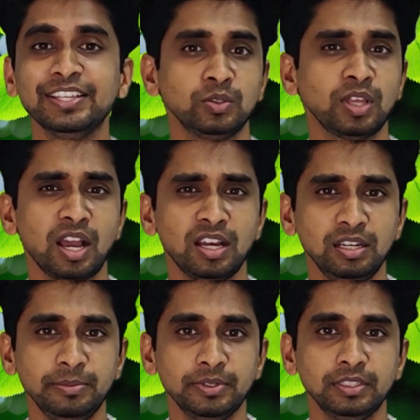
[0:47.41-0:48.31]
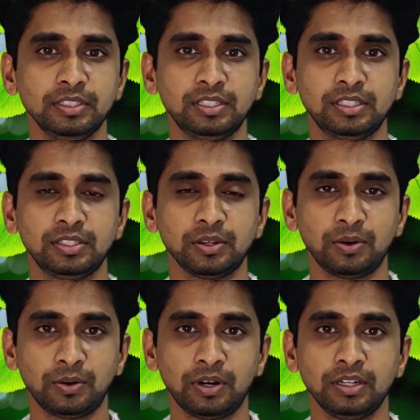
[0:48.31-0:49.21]
So the animals
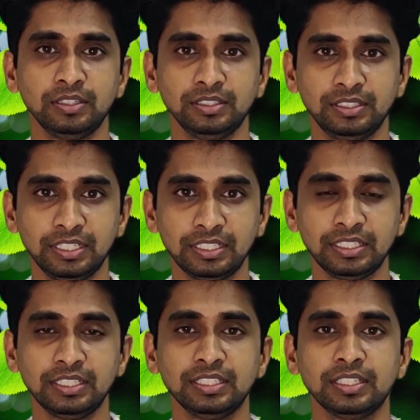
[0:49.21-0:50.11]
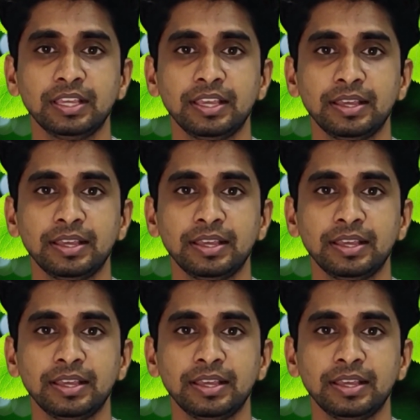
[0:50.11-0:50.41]
are taking